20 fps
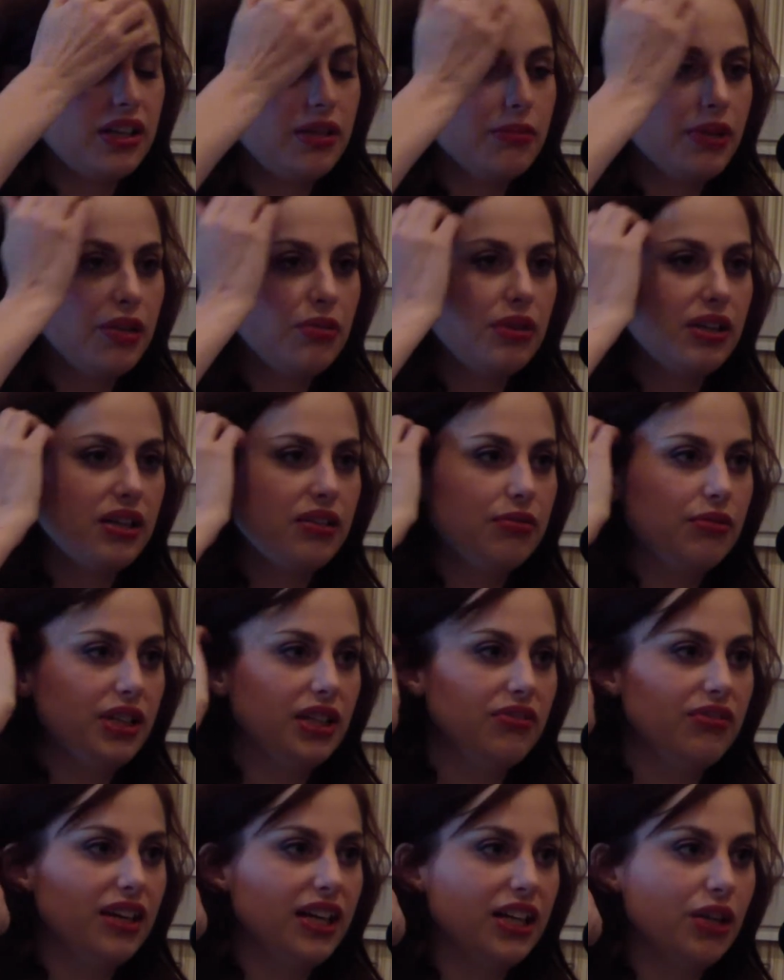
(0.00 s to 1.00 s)
You might want to
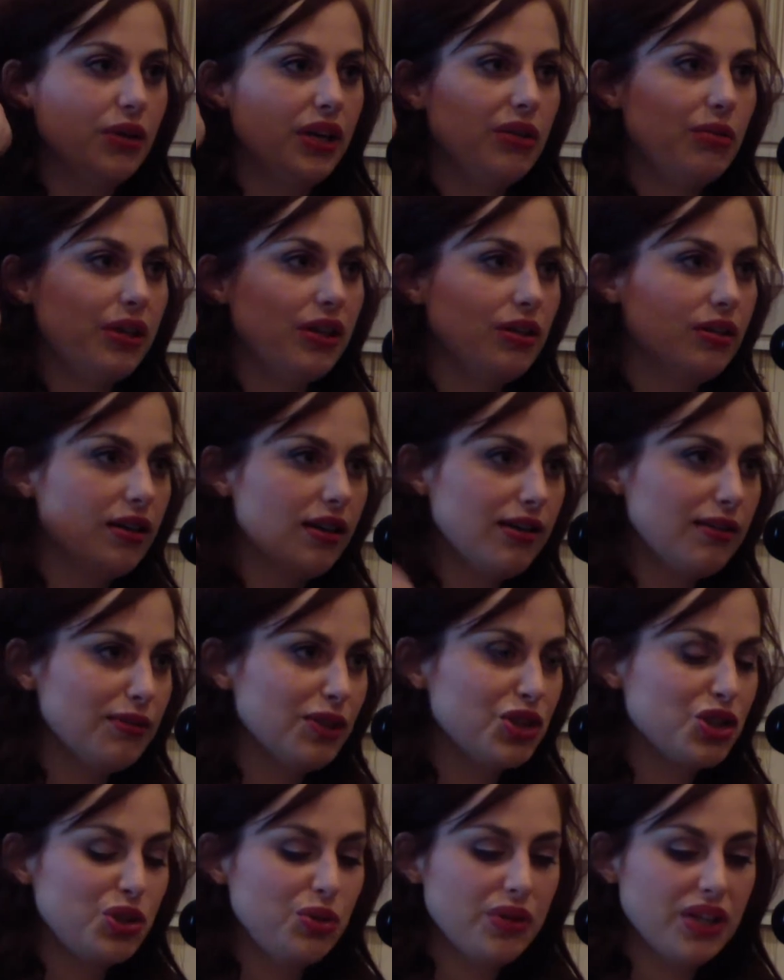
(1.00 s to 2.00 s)
reevaluate whether or not you
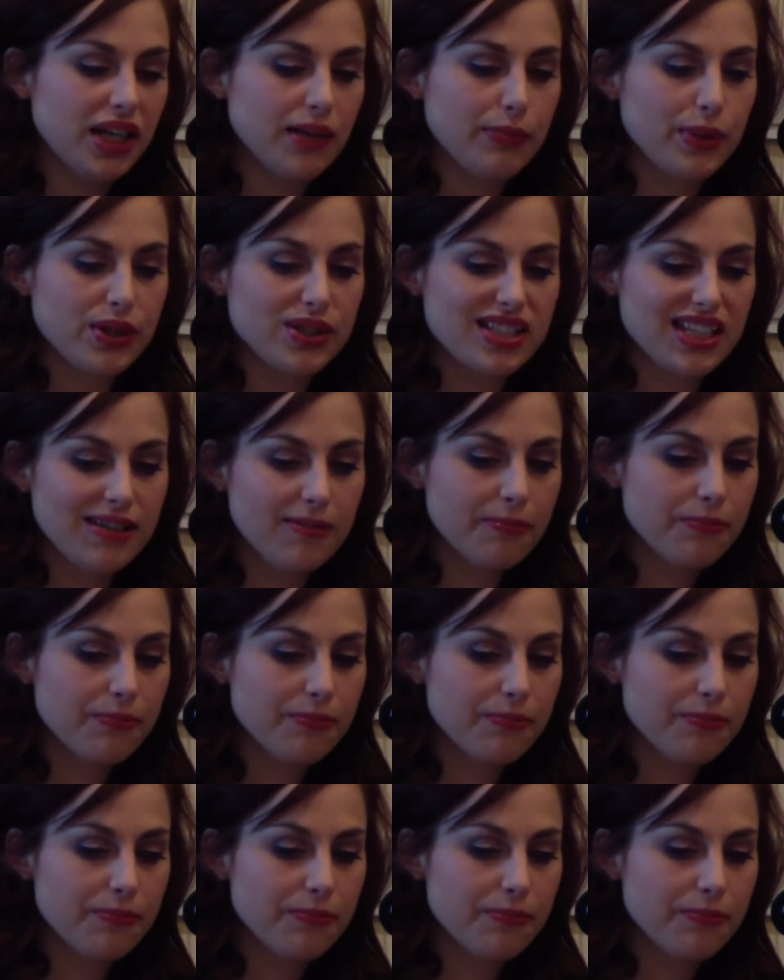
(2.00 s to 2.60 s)
want to shoot that person.